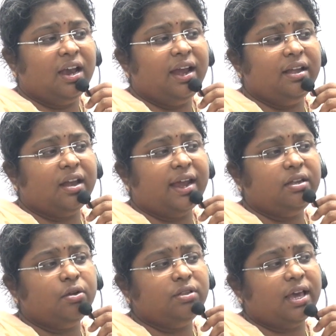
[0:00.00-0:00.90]
And
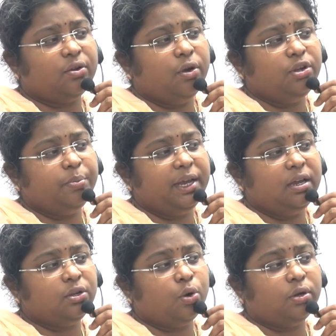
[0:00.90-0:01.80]
right now they are going to
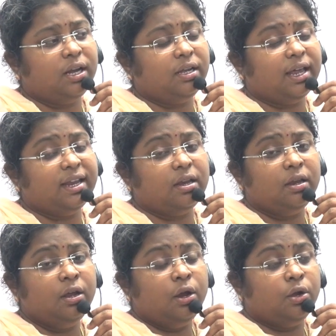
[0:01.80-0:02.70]
bring
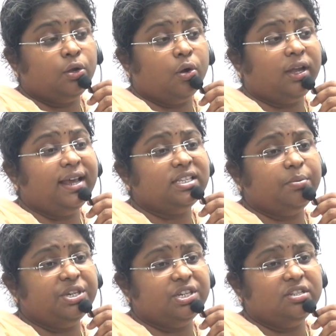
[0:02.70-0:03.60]

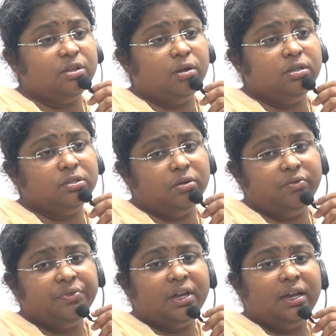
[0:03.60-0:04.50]
totalizer machines also.